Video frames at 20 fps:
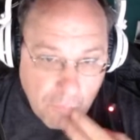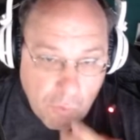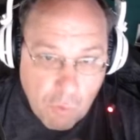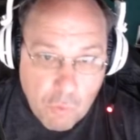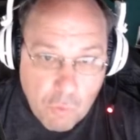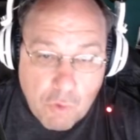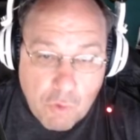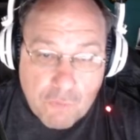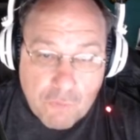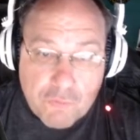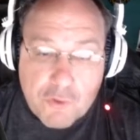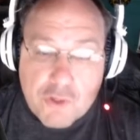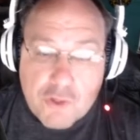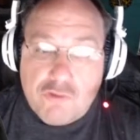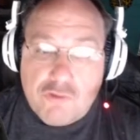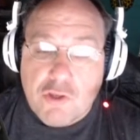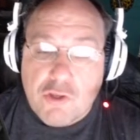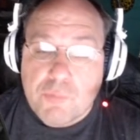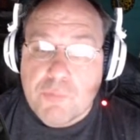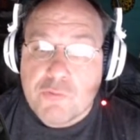We'll finish
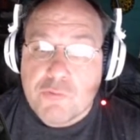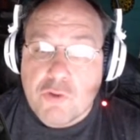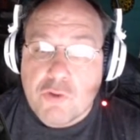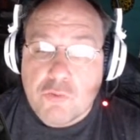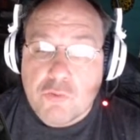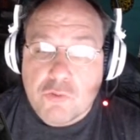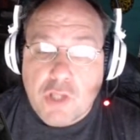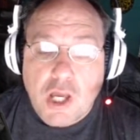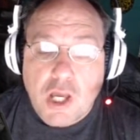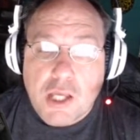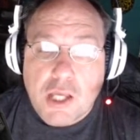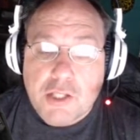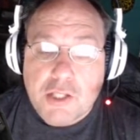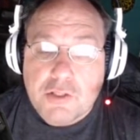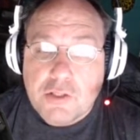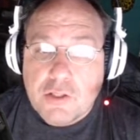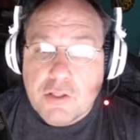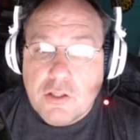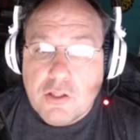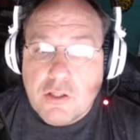episode nine,
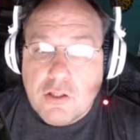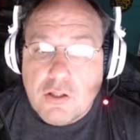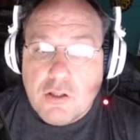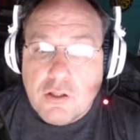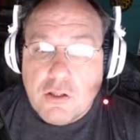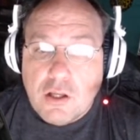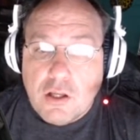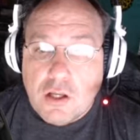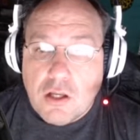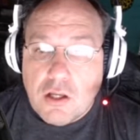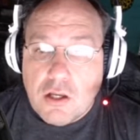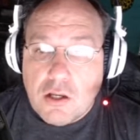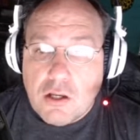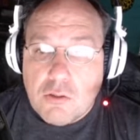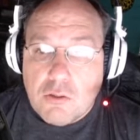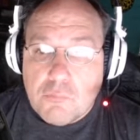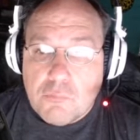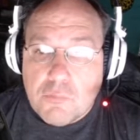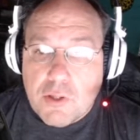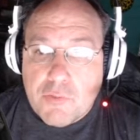
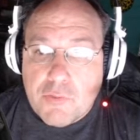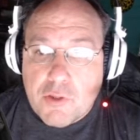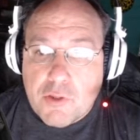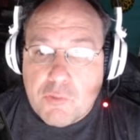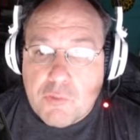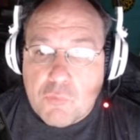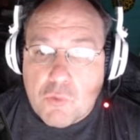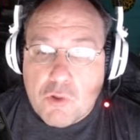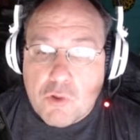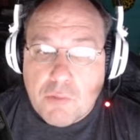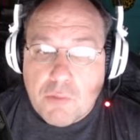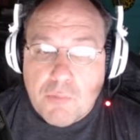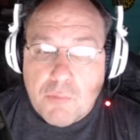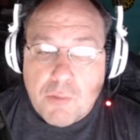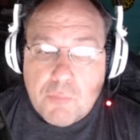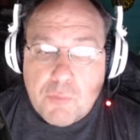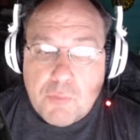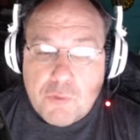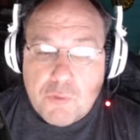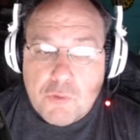um, and then we'll come up
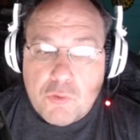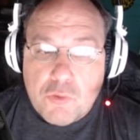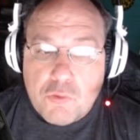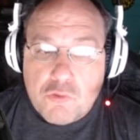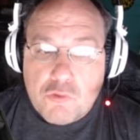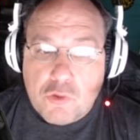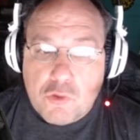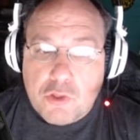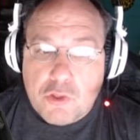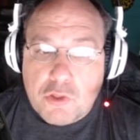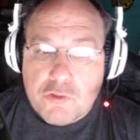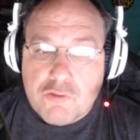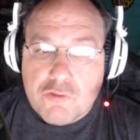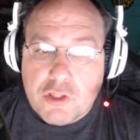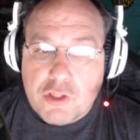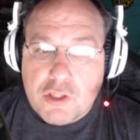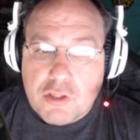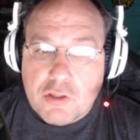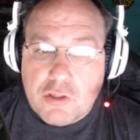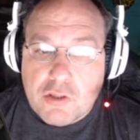with a new
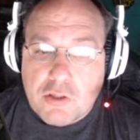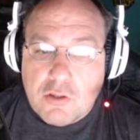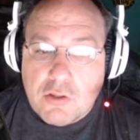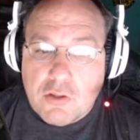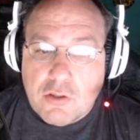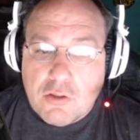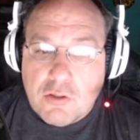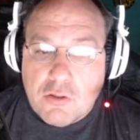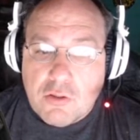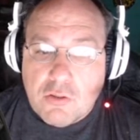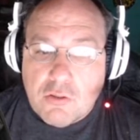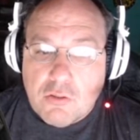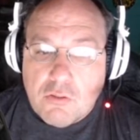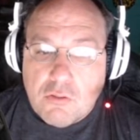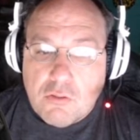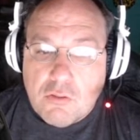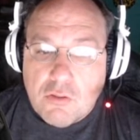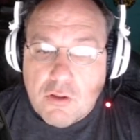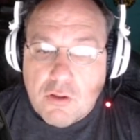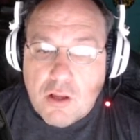trilogy
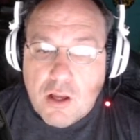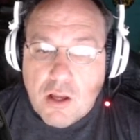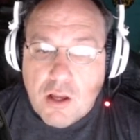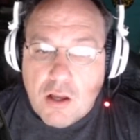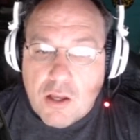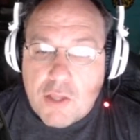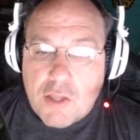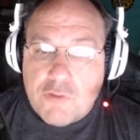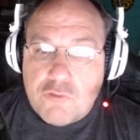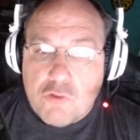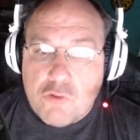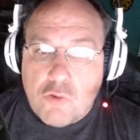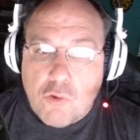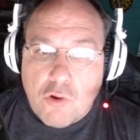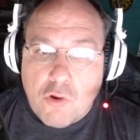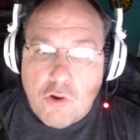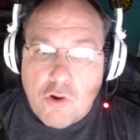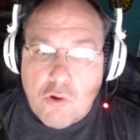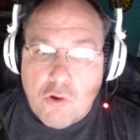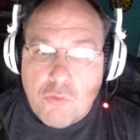uh, and do our
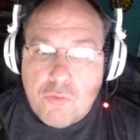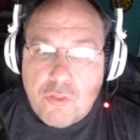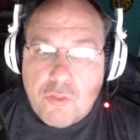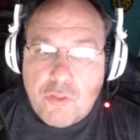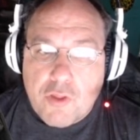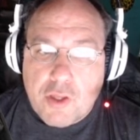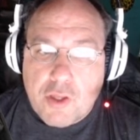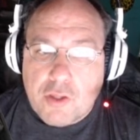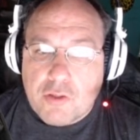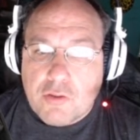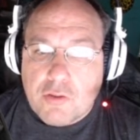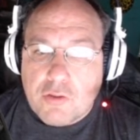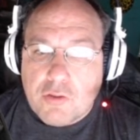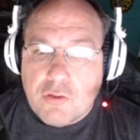own thing.